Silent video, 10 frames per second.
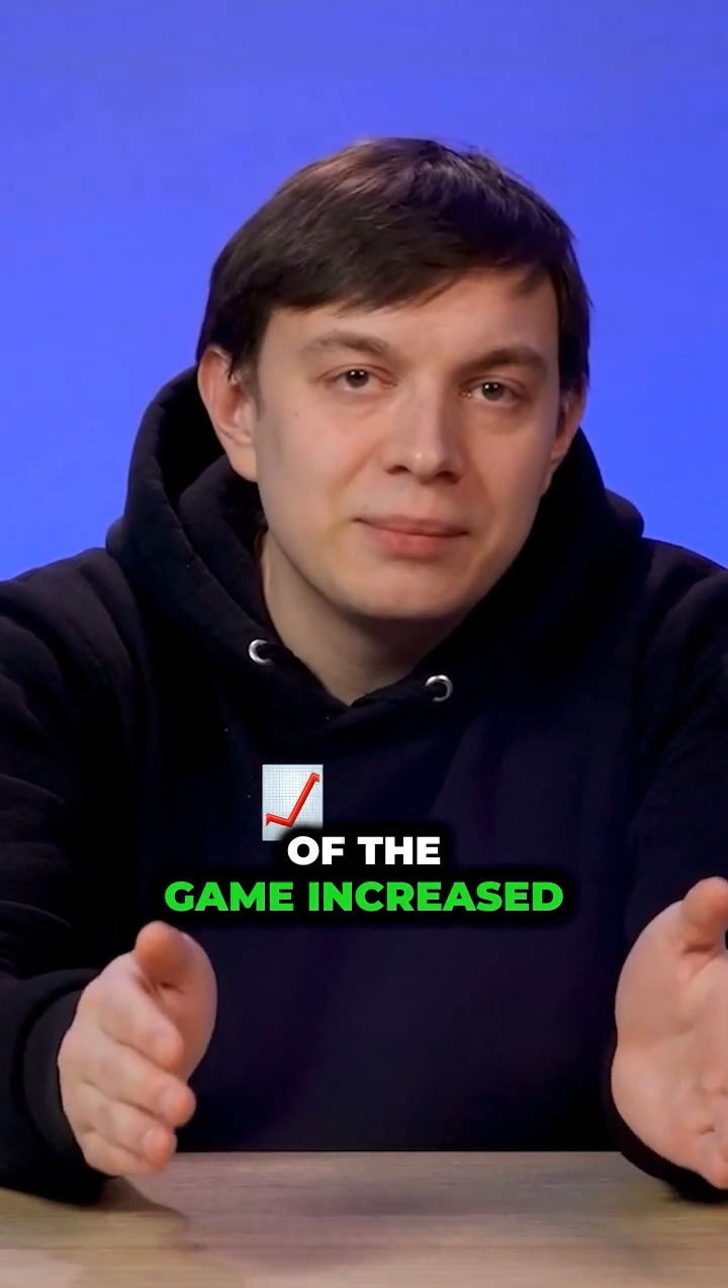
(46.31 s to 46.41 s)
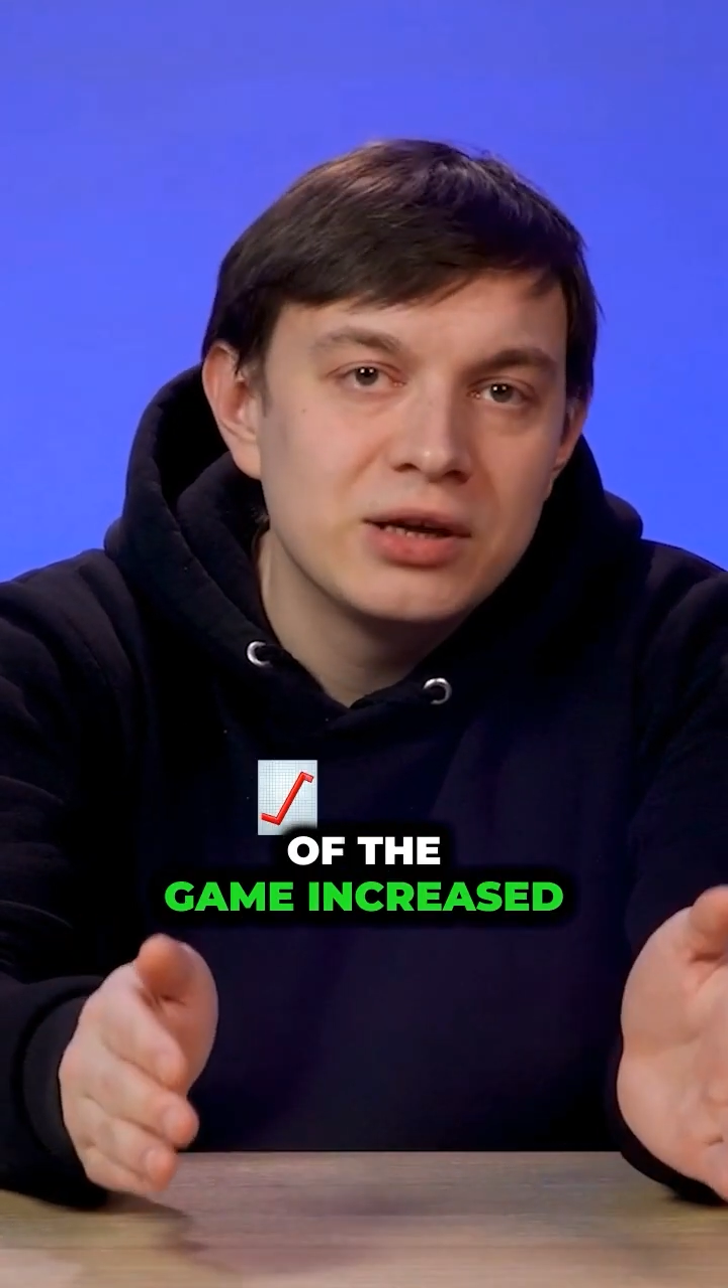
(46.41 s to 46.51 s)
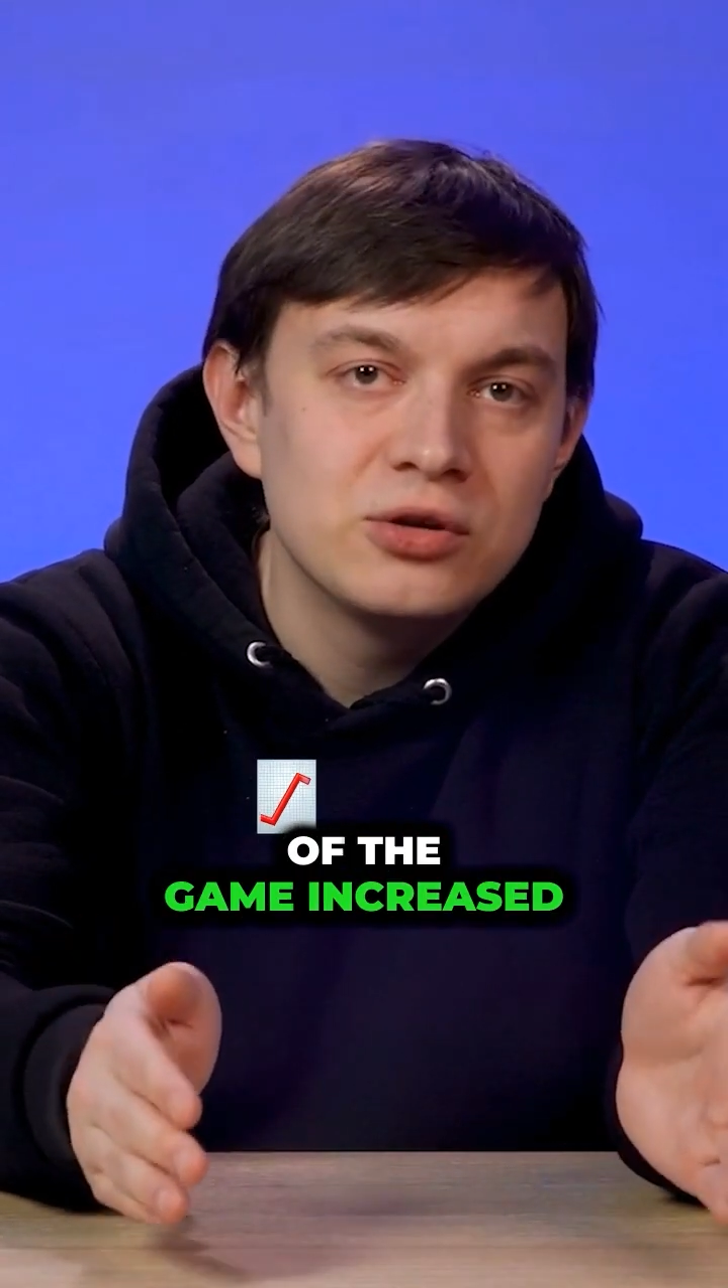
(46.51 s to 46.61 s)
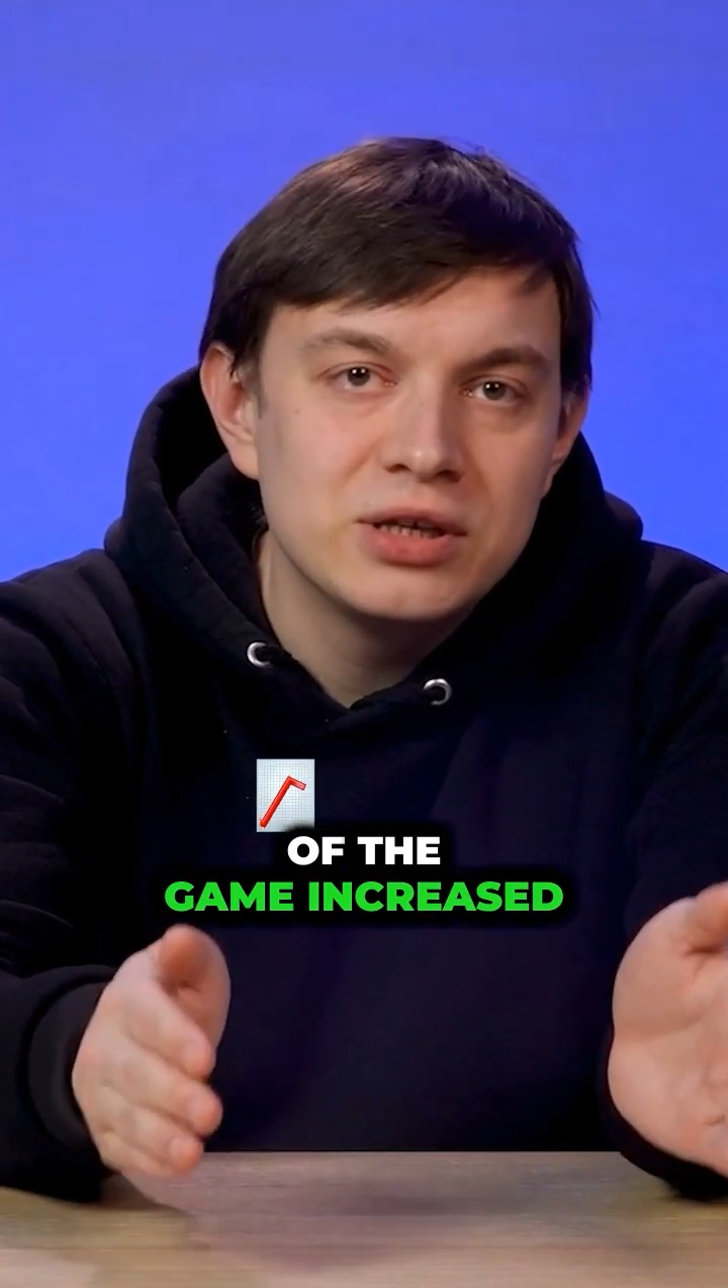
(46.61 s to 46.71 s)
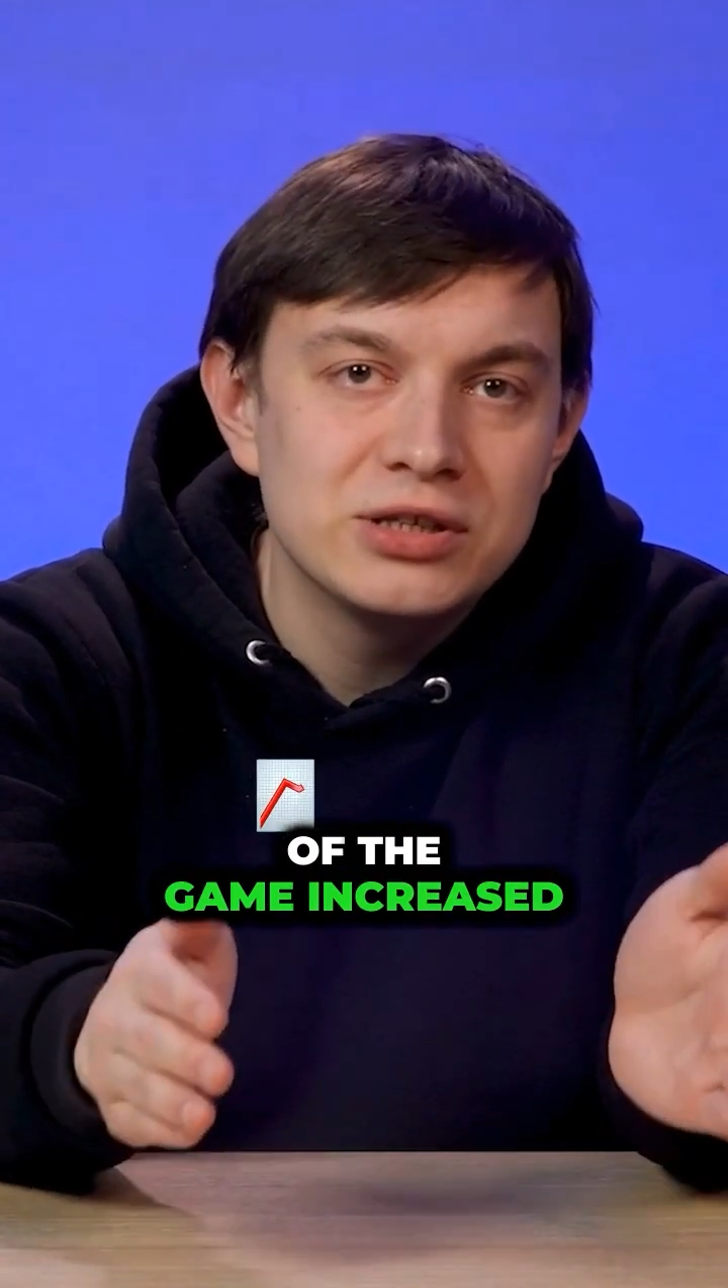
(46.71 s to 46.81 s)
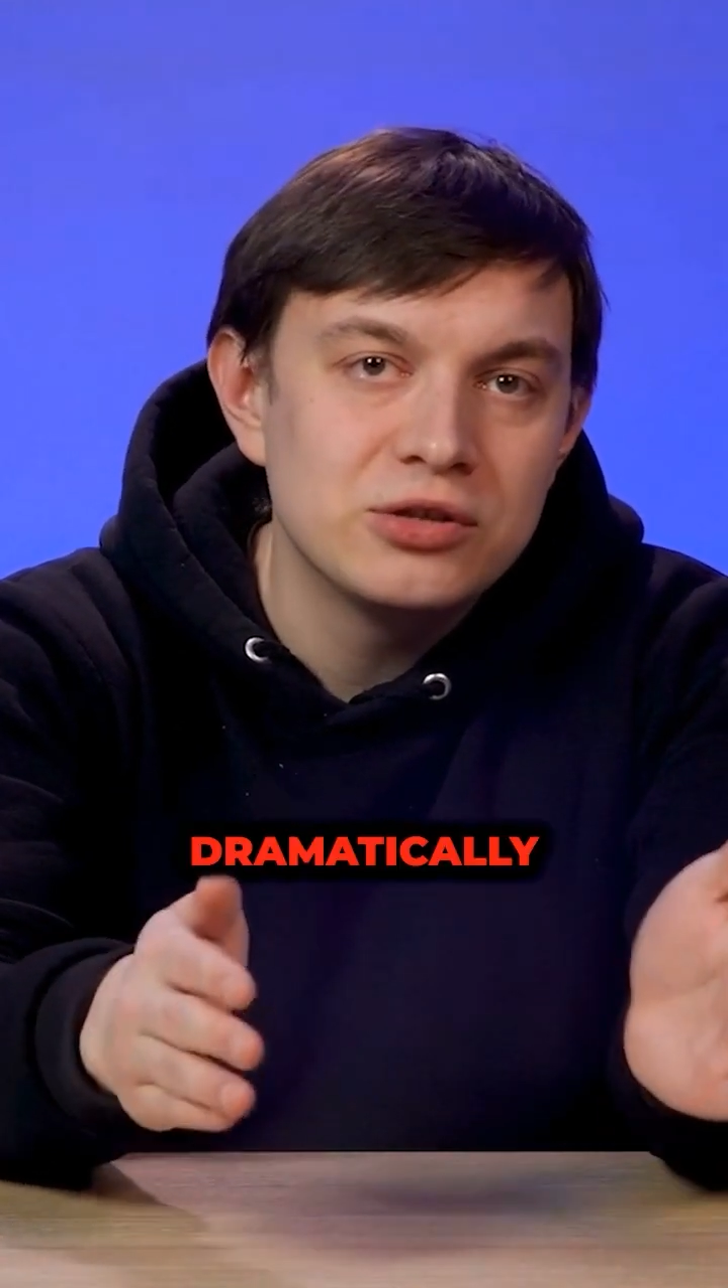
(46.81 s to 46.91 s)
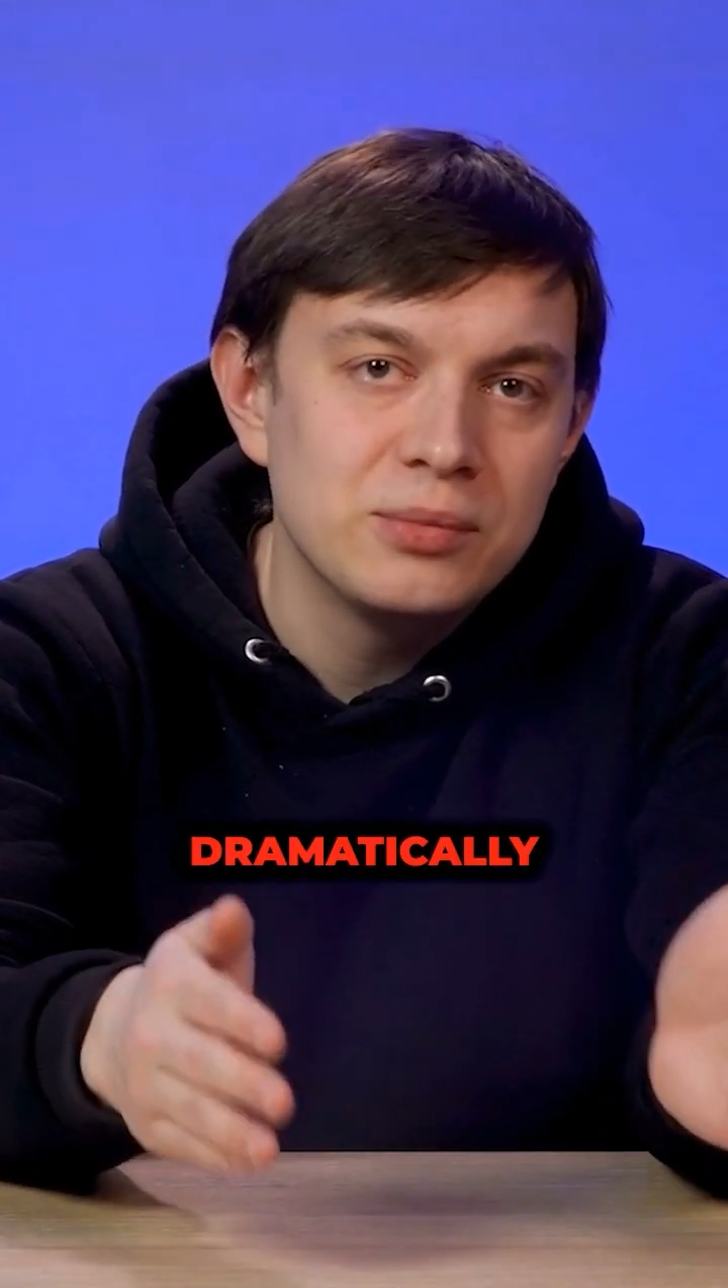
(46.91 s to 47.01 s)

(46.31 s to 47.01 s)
increased